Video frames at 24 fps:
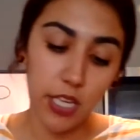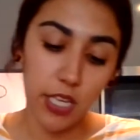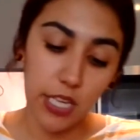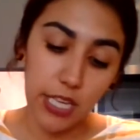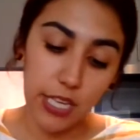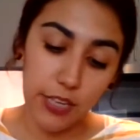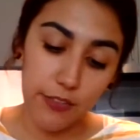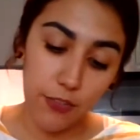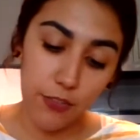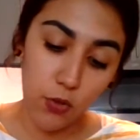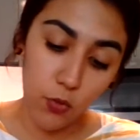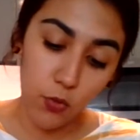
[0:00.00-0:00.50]

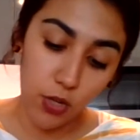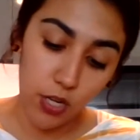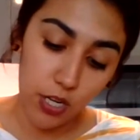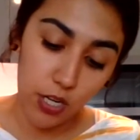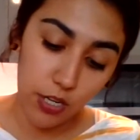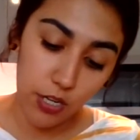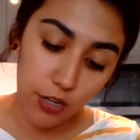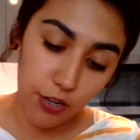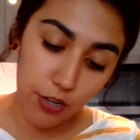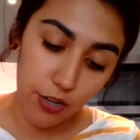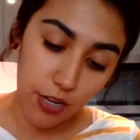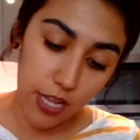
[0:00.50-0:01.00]
If you want
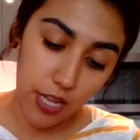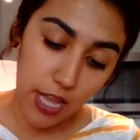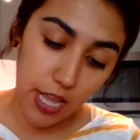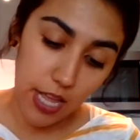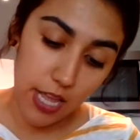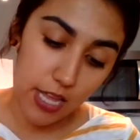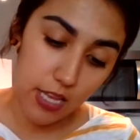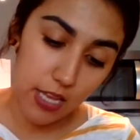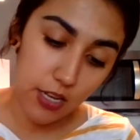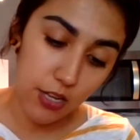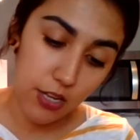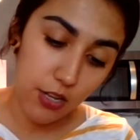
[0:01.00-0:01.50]
to
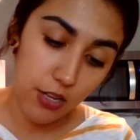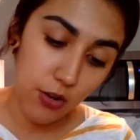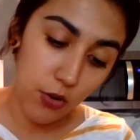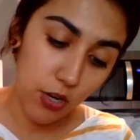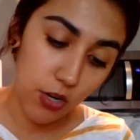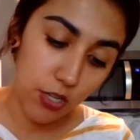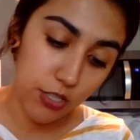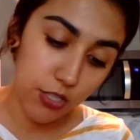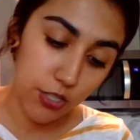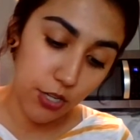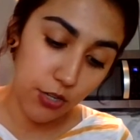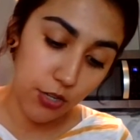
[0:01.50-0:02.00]
create
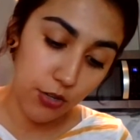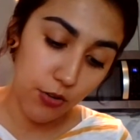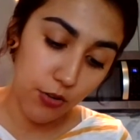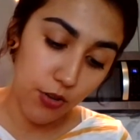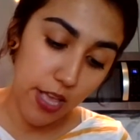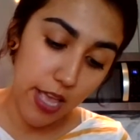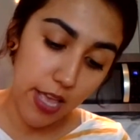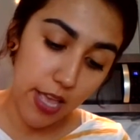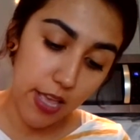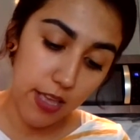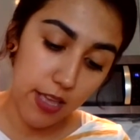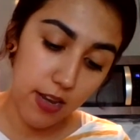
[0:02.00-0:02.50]
your turtle
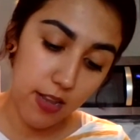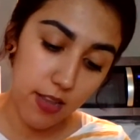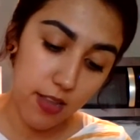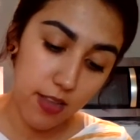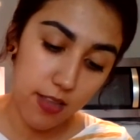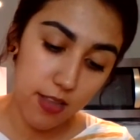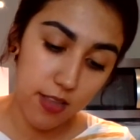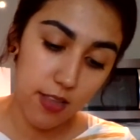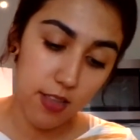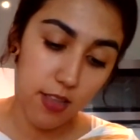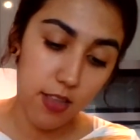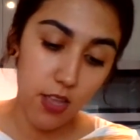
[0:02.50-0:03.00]
head,
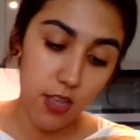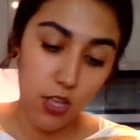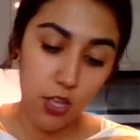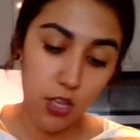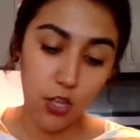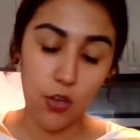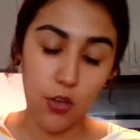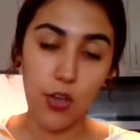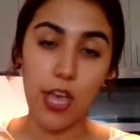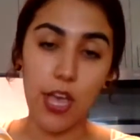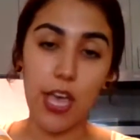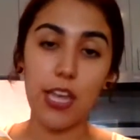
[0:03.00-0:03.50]

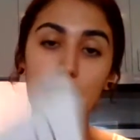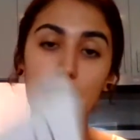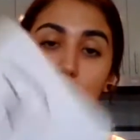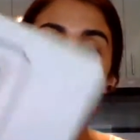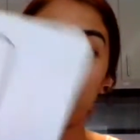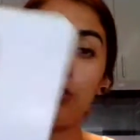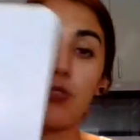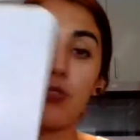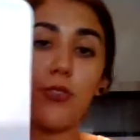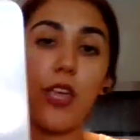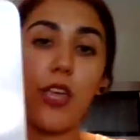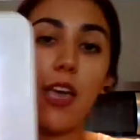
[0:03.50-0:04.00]
go ahead
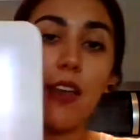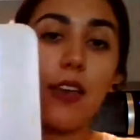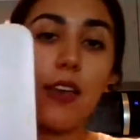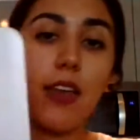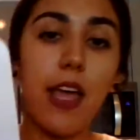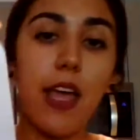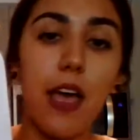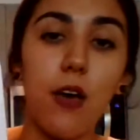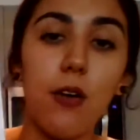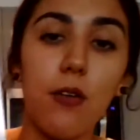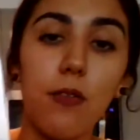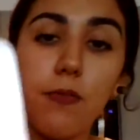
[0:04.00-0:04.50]
and do that
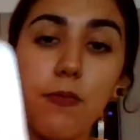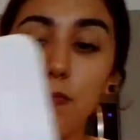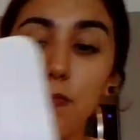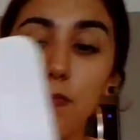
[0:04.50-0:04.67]
now.